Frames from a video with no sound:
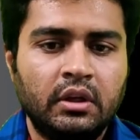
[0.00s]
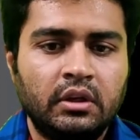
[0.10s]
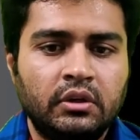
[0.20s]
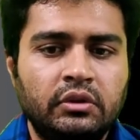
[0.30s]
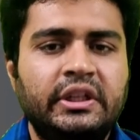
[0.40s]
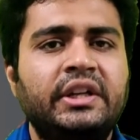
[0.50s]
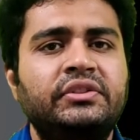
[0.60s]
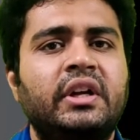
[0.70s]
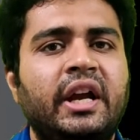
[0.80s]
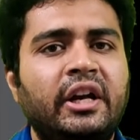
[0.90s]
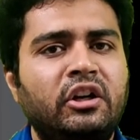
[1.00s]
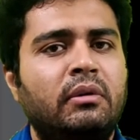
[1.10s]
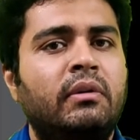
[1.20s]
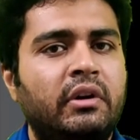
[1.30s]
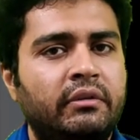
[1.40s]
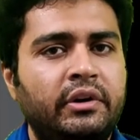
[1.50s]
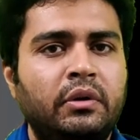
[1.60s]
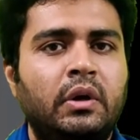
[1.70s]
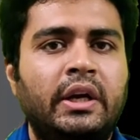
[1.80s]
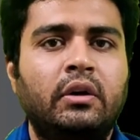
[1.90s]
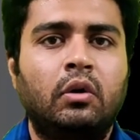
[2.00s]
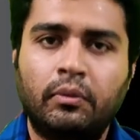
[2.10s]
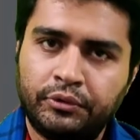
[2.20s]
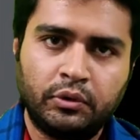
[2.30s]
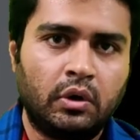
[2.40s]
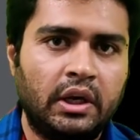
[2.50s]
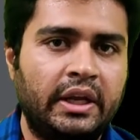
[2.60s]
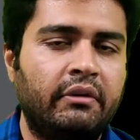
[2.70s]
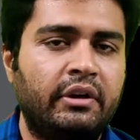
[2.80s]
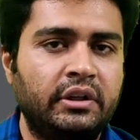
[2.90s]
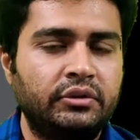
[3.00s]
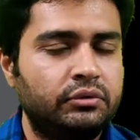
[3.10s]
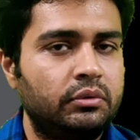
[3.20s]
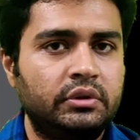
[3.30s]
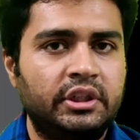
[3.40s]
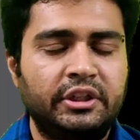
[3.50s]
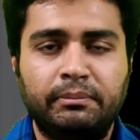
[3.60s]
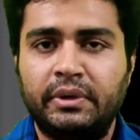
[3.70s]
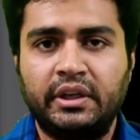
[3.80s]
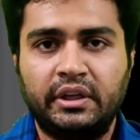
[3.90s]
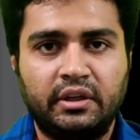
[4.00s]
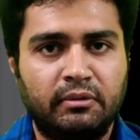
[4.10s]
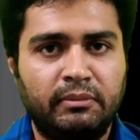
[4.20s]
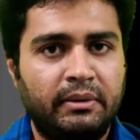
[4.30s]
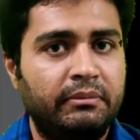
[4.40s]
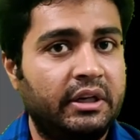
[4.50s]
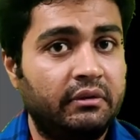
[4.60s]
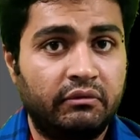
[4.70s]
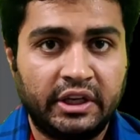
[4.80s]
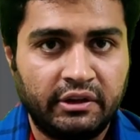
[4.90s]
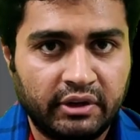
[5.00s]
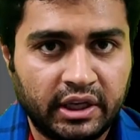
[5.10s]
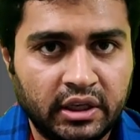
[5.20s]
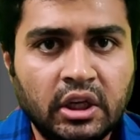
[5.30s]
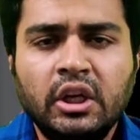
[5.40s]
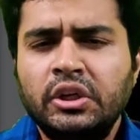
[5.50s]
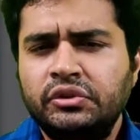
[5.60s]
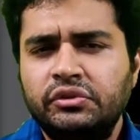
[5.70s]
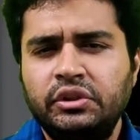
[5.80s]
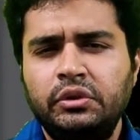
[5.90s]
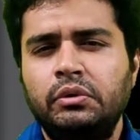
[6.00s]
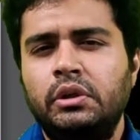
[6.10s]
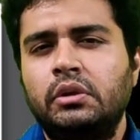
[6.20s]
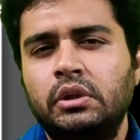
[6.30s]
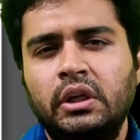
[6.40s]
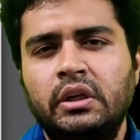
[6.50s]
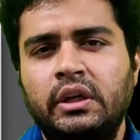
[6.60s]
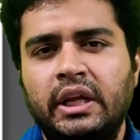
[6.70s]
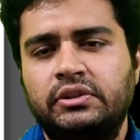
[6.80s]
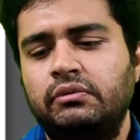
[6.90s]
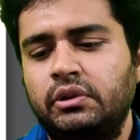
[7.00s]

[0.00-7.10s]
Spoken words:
That is the end of our video. I hope you all have understood the tympanic membrane very well. See you into the next video.